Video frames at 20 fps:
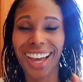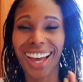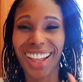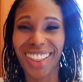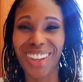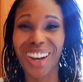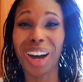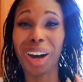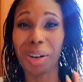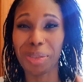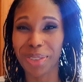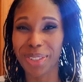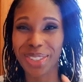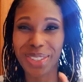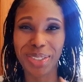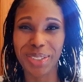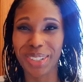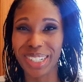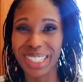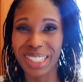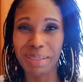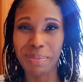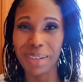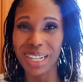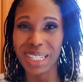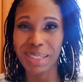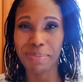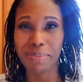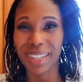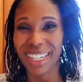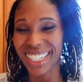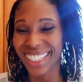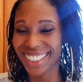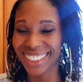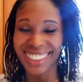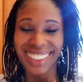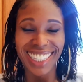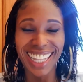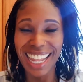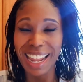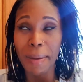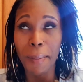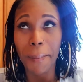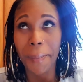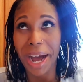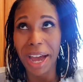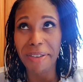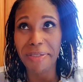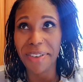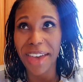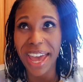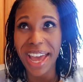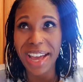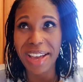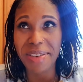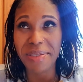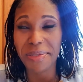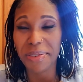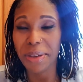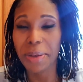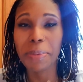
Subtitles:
The afters are always the best bit, my fave.